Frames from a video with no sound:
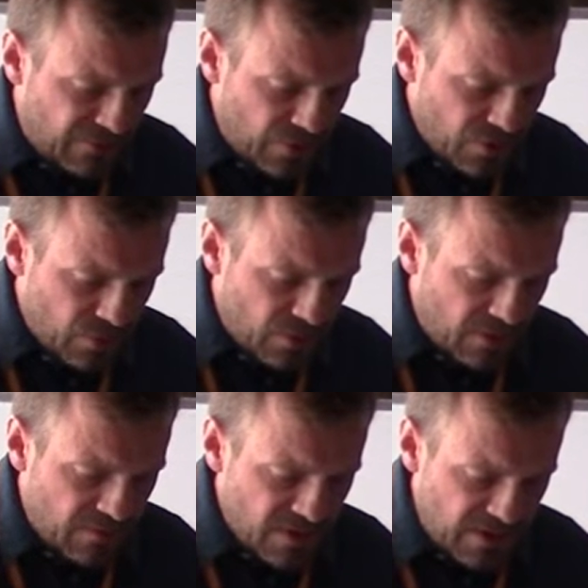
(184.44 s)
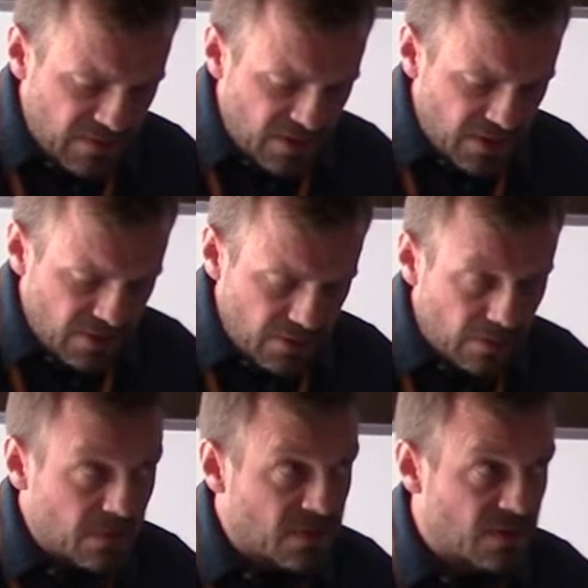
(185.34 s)
the first quarter of the 7th century,
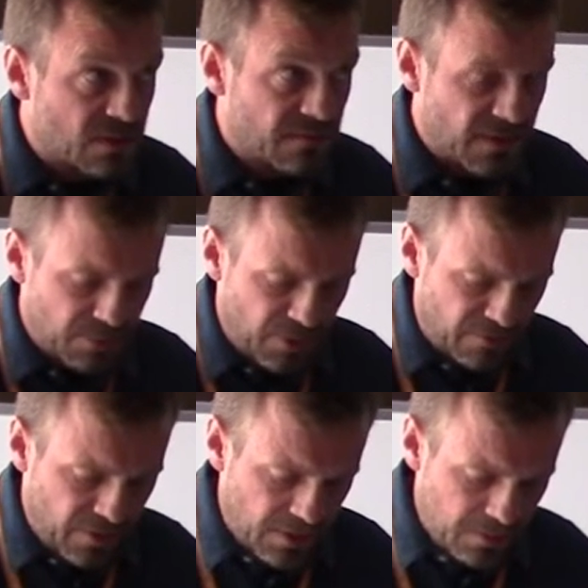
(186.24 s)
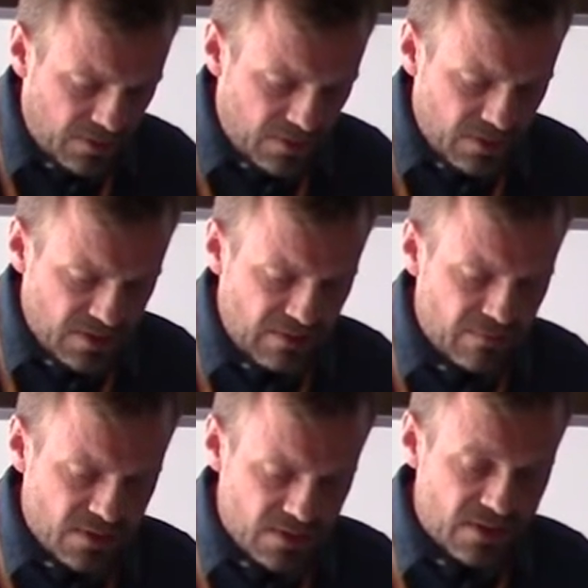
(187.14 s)
which fits perfectly with the
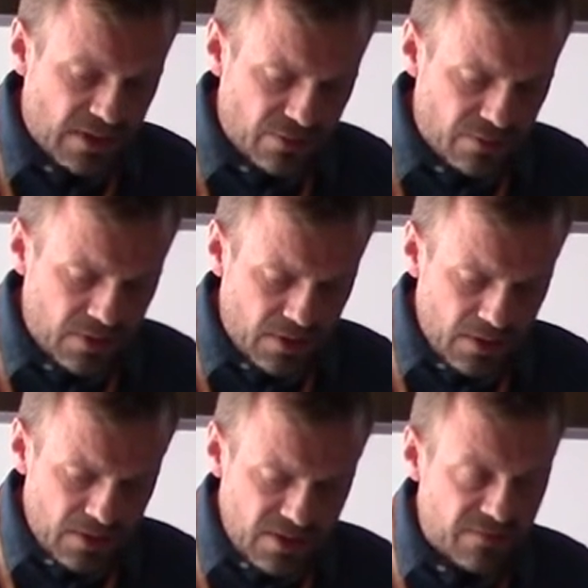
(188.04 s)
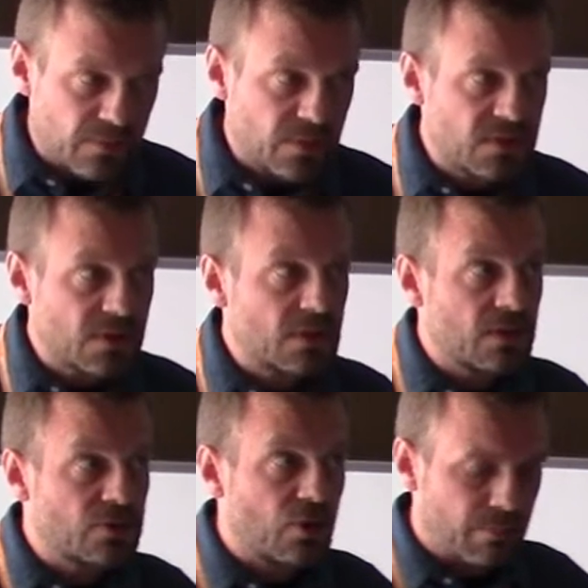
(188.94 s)
7th century shift which
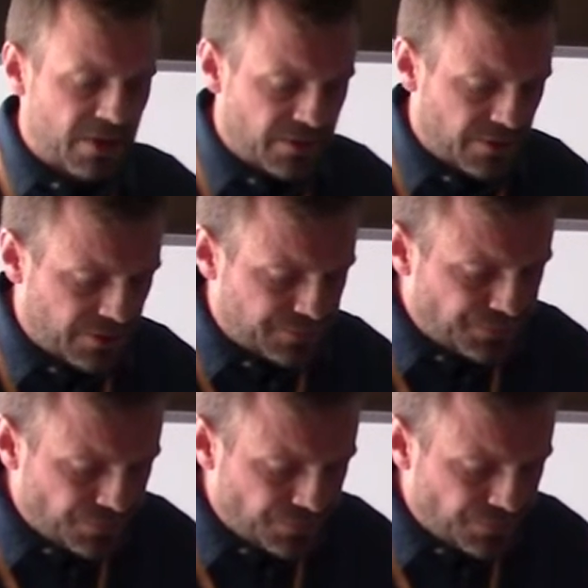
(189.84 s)
Torben mentioned.